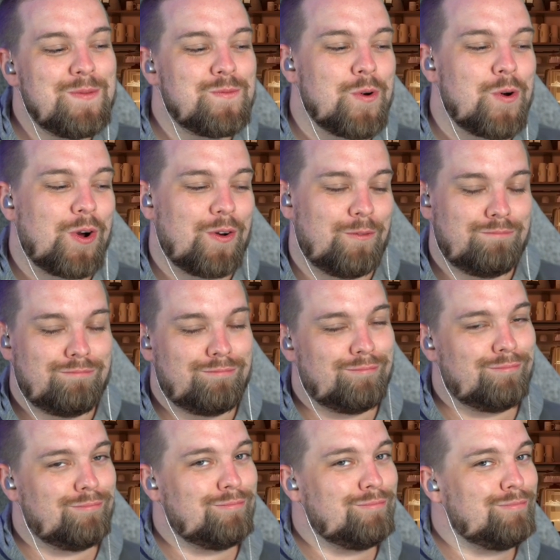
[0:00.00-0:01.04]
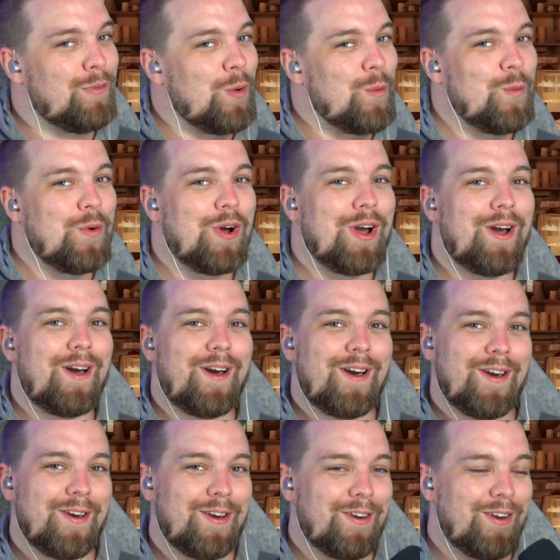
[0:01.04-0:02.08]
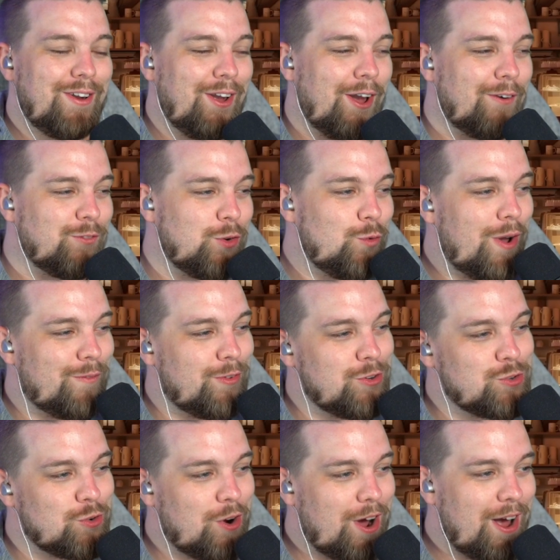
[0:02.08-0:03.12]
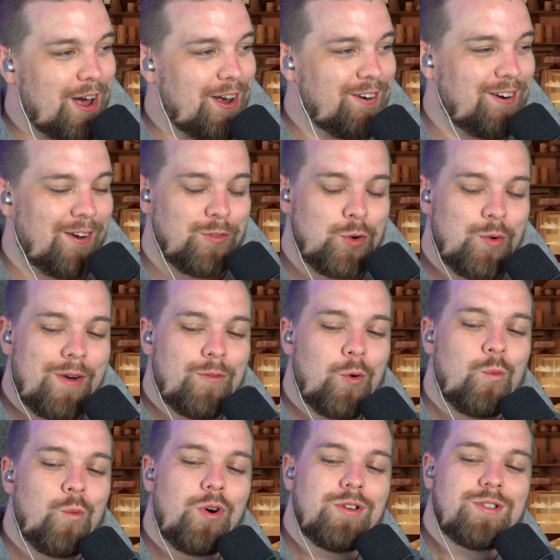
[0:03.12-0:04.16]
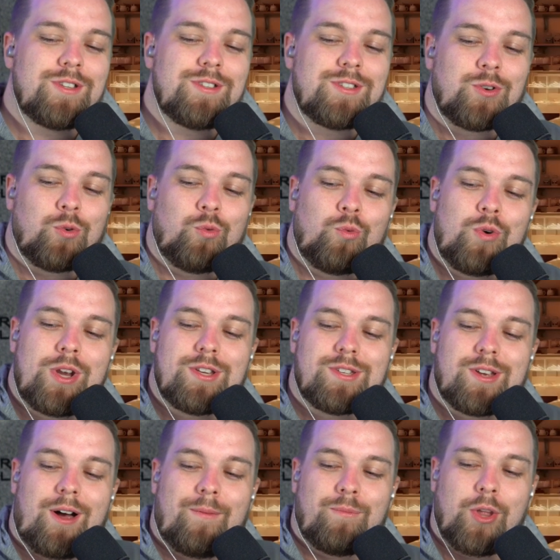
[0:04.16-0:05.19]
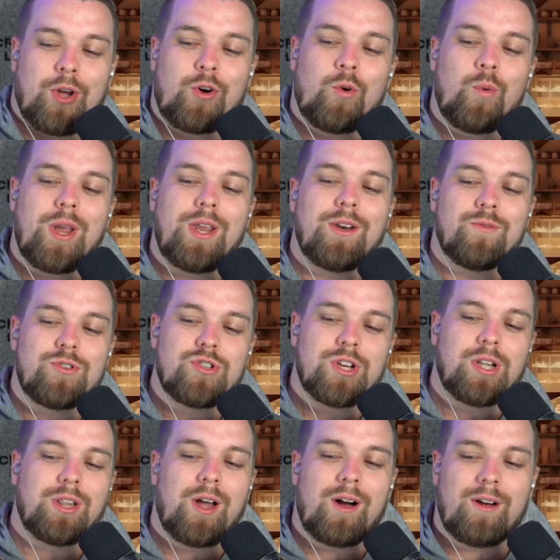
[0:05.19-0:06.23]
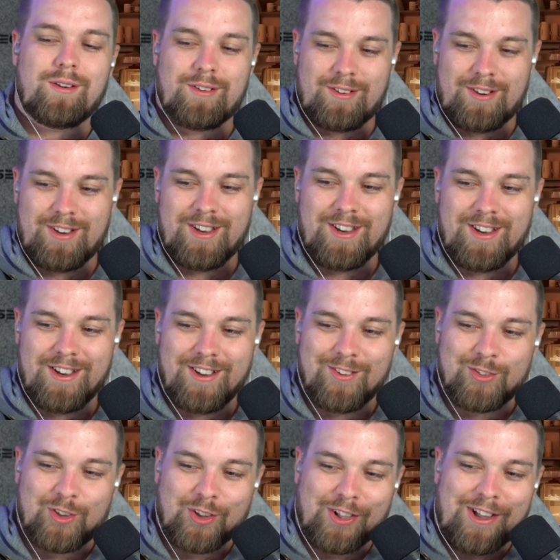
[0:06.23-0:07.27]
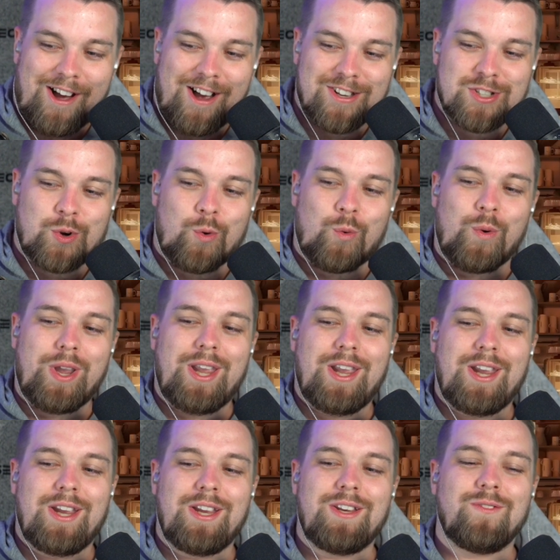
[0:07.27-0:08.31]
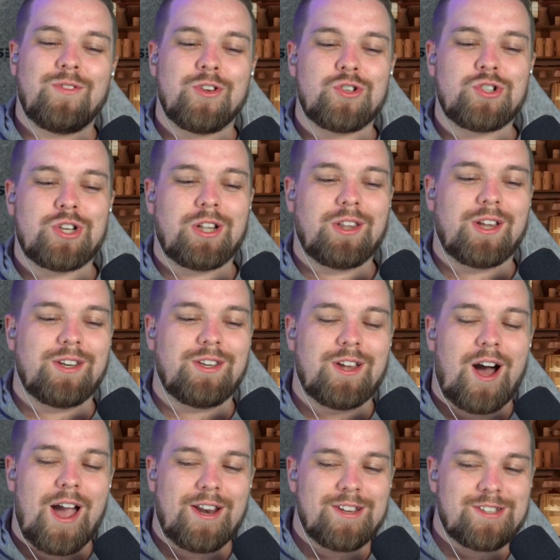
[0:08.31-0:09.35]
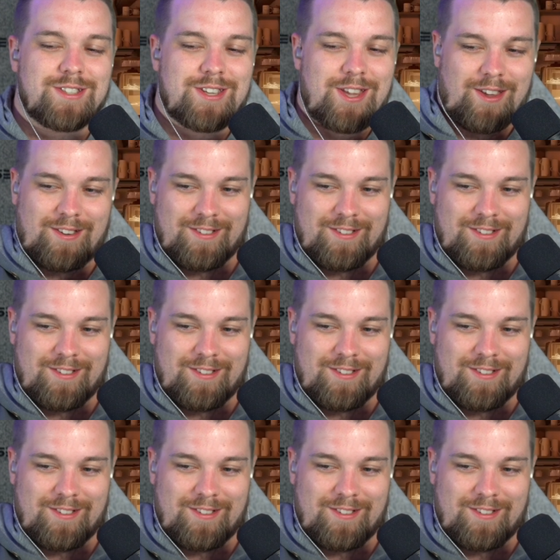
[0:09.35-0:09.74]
Brook. Okay. Have you ever wanted to riz up the Queen of Shilla? The last queen of the Shilla dynasty?